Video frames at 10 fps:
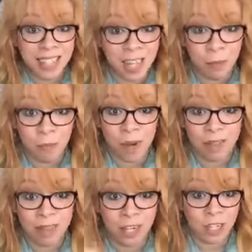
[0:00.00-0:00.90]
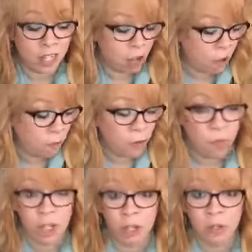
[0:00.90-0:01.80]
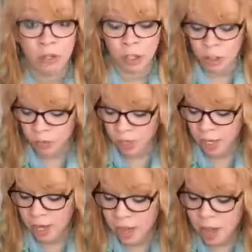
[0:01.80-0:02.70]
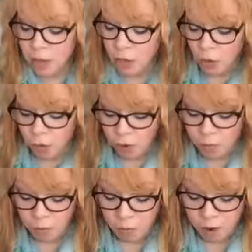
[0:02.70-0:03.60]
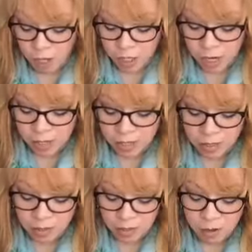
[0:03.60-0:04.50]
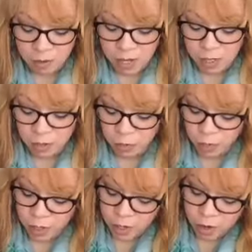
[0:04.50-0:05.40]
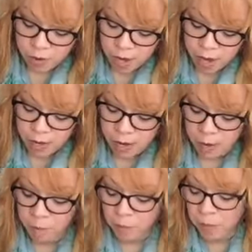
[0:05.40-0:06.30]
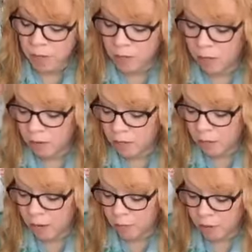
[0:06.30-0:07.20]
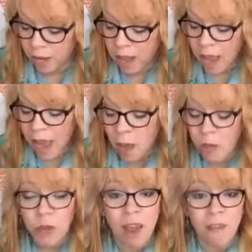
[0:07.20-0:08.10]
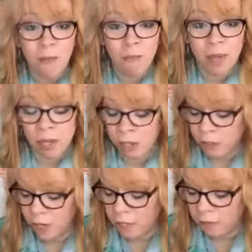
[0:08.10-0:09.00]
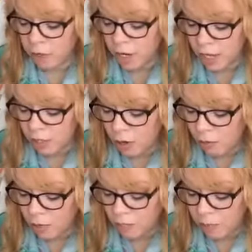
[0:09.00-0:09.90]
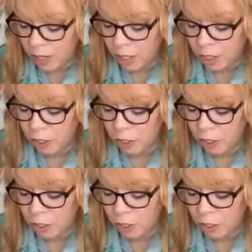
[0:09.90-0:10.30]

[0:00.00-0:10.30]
a tip right there to help you when you start doing your projects. Okay, so we're going to go ahead and peel this bad boy. And when you have a bigger transfer, it's almost better